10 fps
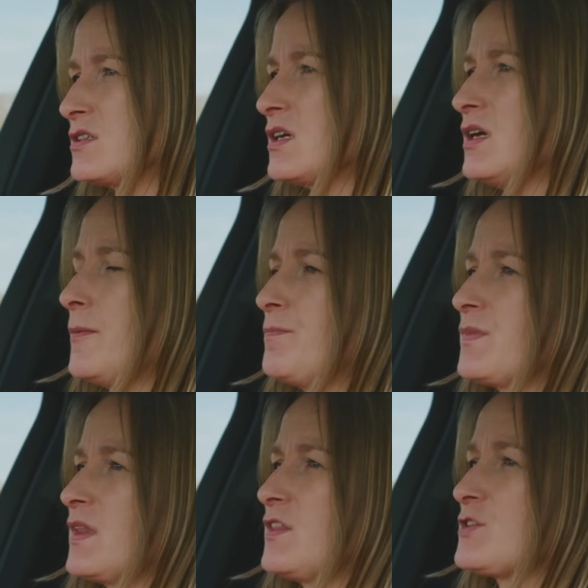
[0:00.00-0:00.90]
And
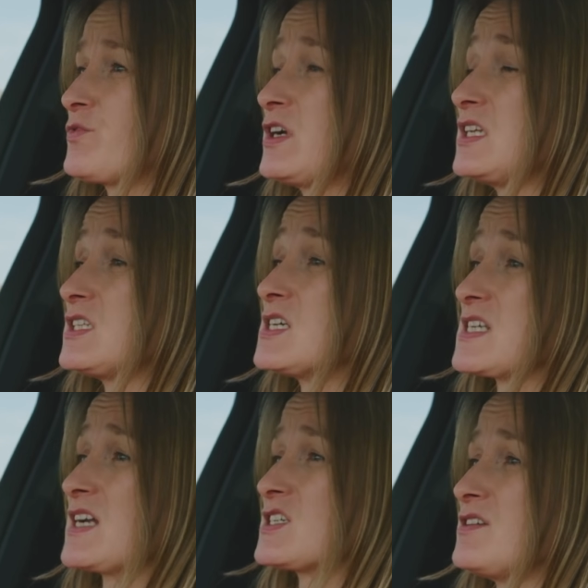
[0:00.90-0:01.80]
this really
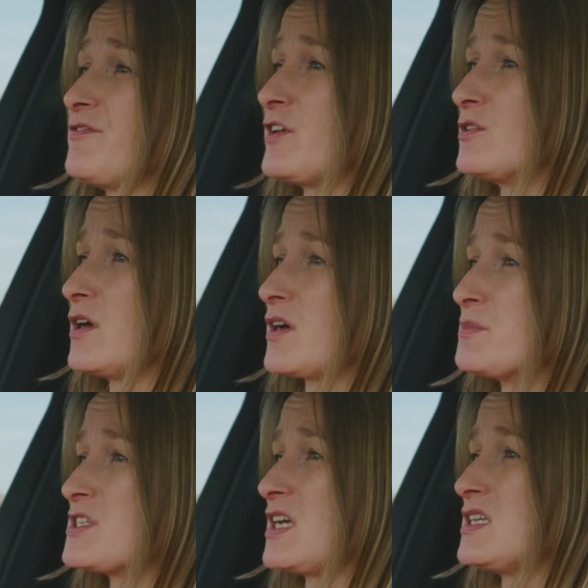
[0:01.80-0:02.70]
does actually feel like a
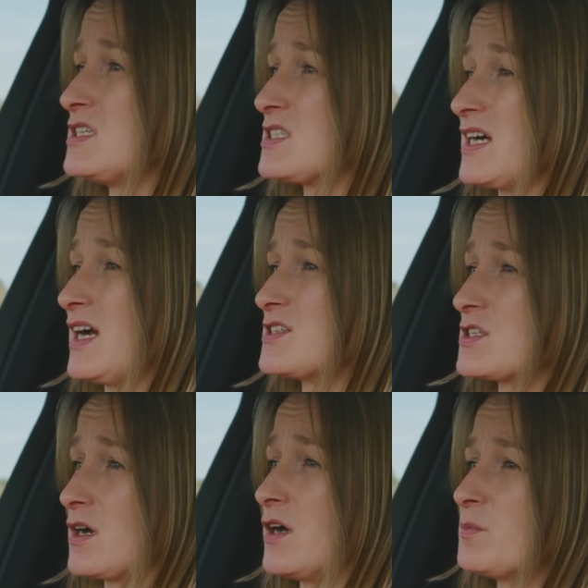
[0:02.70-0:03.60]
Mercedes that has
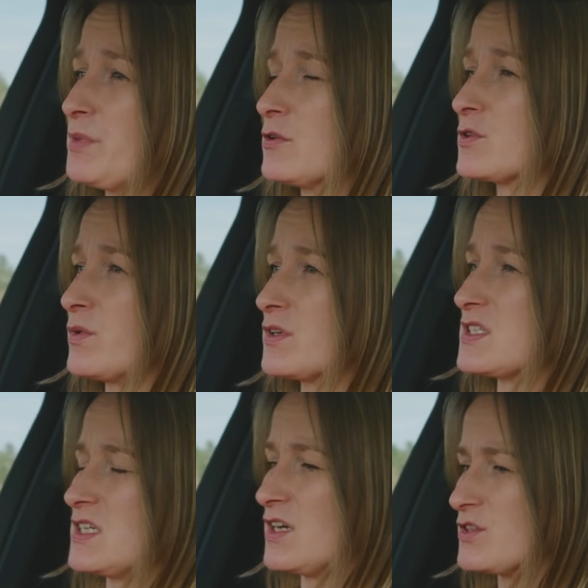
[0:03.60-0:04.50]
the kind of build
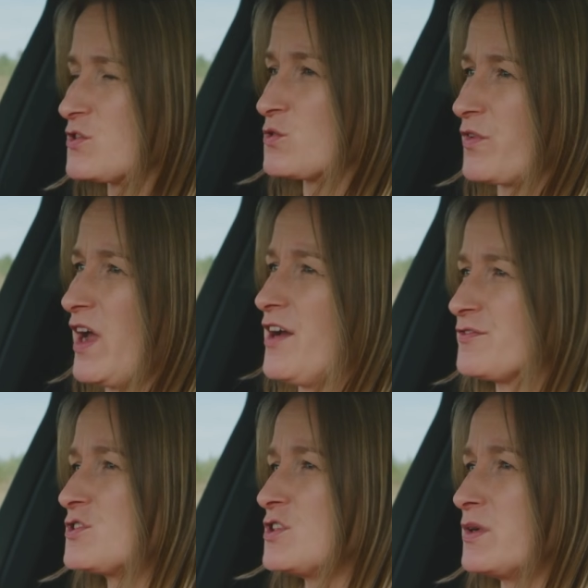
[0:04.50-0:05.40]
quality and the sort of
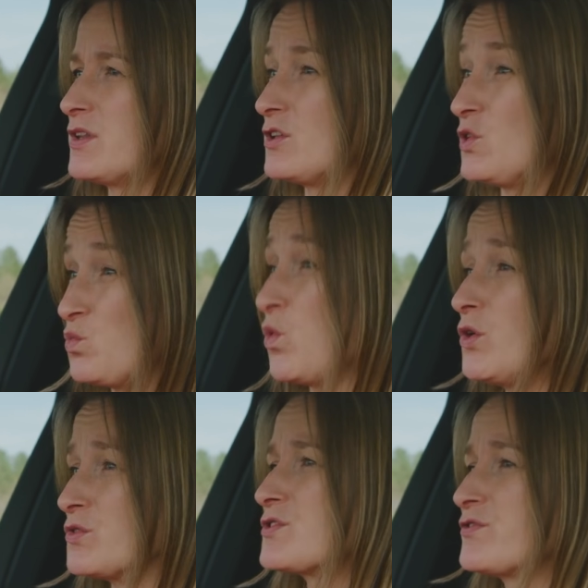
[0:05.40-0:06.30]
heft to it that you
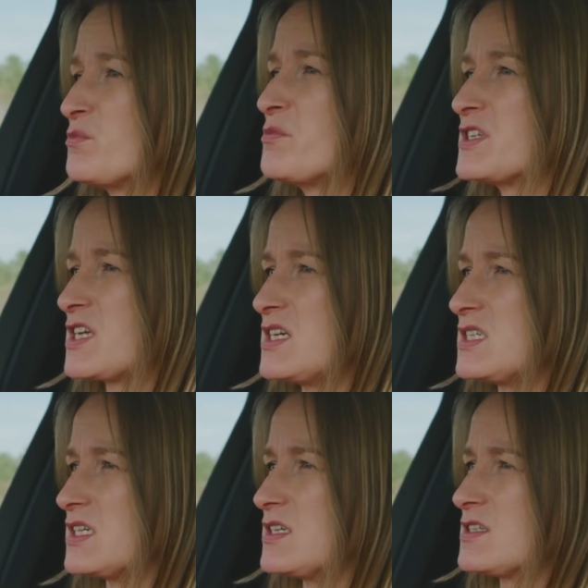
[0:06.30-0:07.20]
want from a
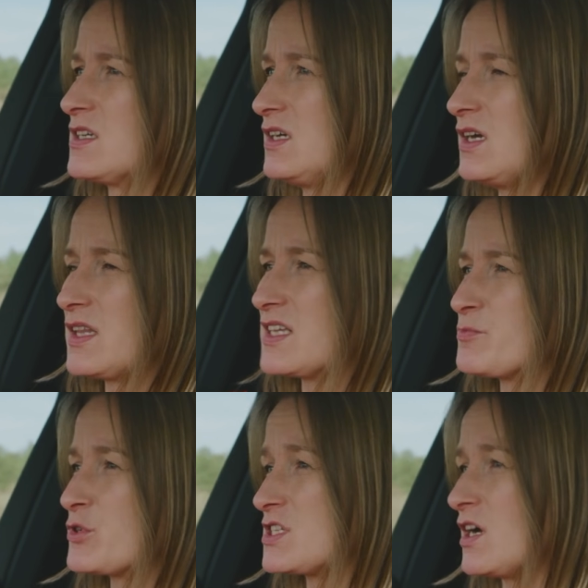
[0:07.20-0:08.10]
Mercedes.
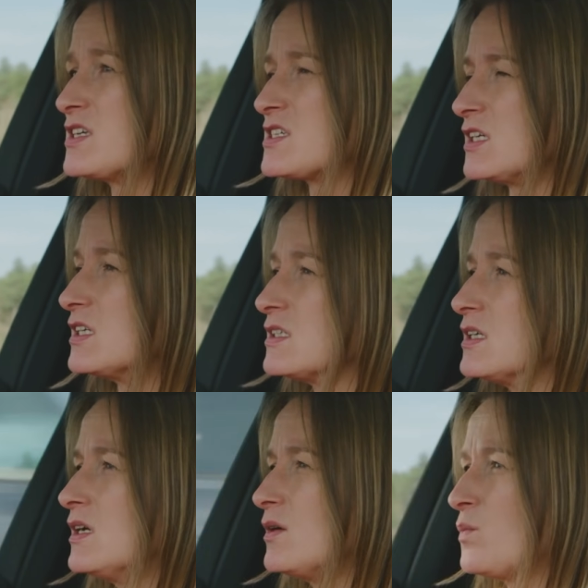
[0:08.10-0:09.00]
That's precisely
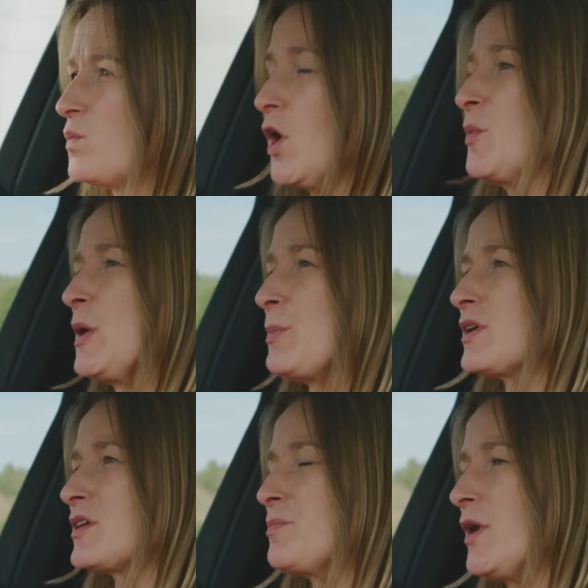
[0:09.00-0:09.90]
why people
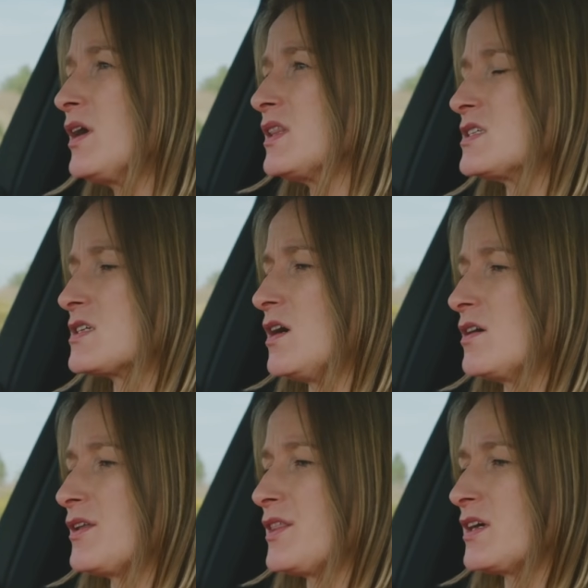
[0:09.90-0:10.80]
are going to buy this
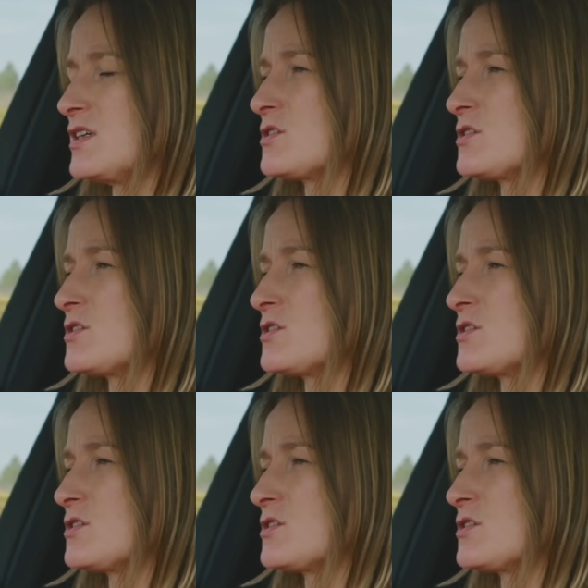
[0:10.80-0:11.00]
car, I think.